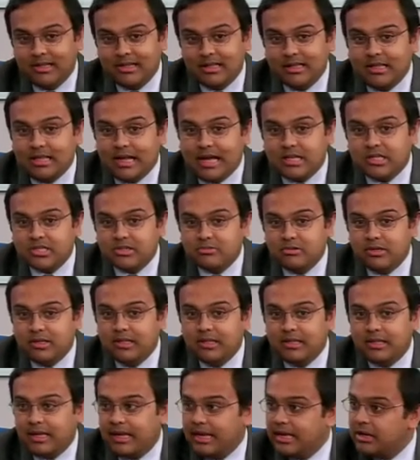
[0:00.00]
that's really
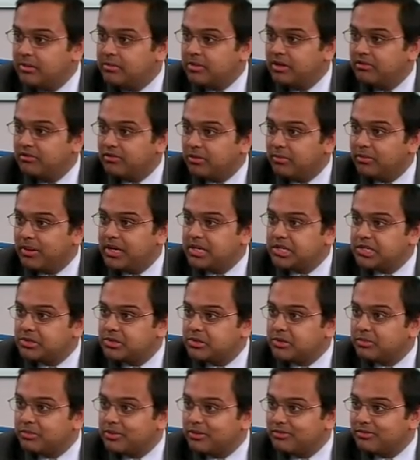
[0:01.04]
the enemy for patients
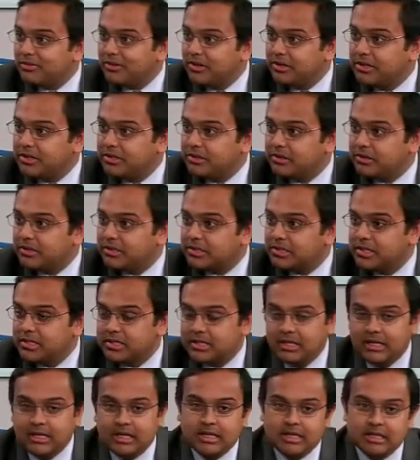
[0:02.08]
with peripheral arterial disease.
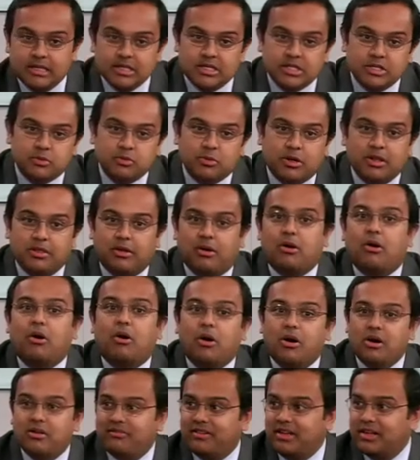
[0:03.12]
This is one of the
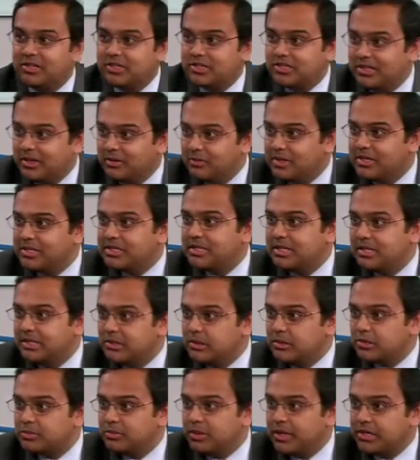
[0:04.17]
hard events that we see in
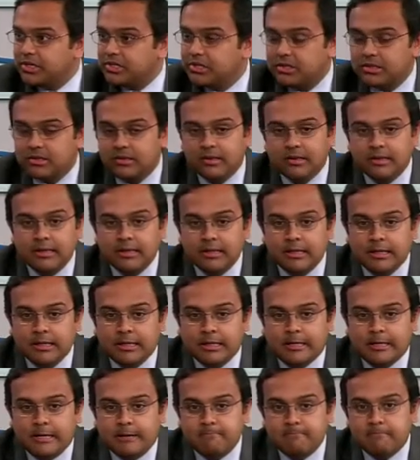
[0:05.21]
those patients.
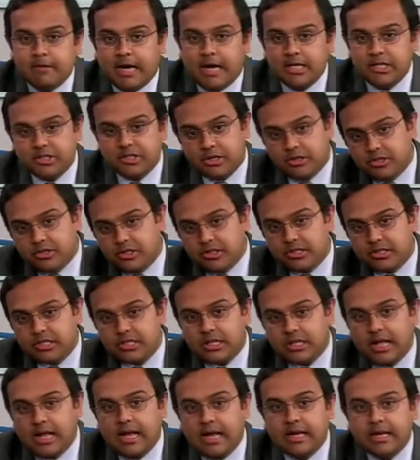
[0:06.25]
I showed you the
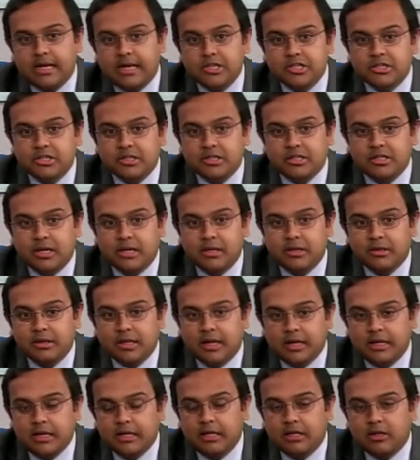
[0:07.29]
slide. I should tell you
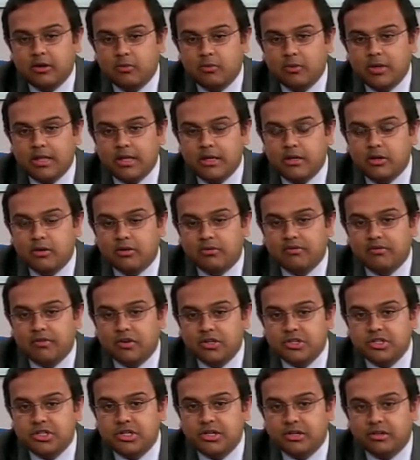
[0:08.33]
that, within your
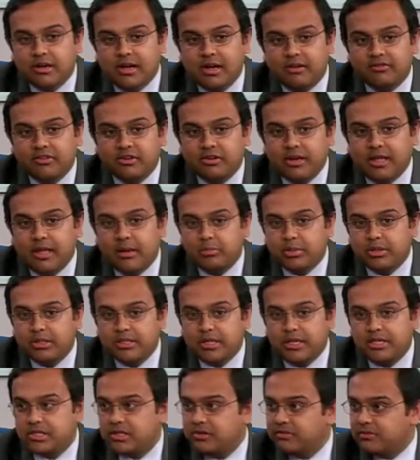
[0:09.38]
first year after an
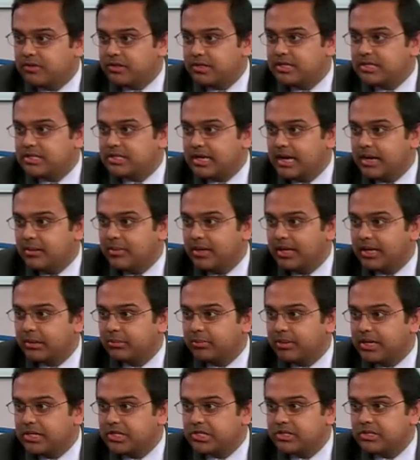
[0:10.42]
amputation for these diabetic
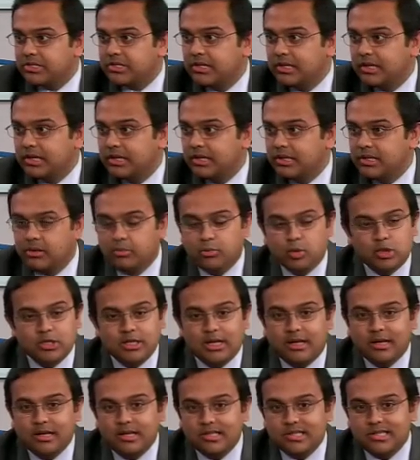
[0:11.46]
patients, their
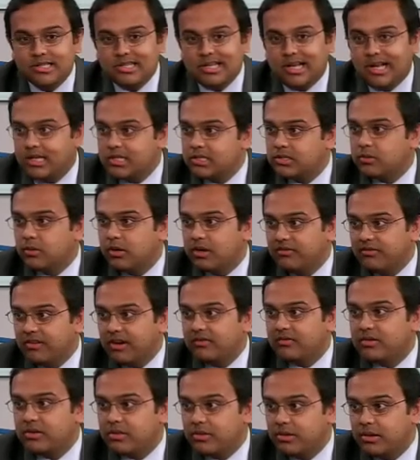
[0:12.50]
mortality is as high as 25
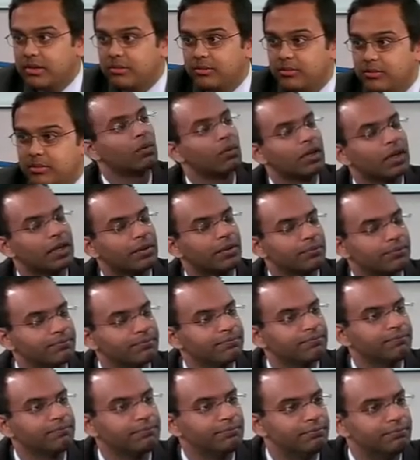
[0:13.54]
to 30%.
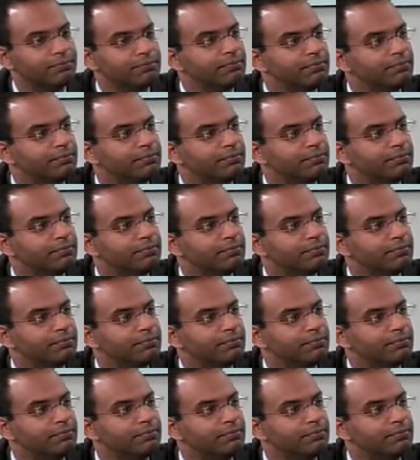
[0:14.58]
So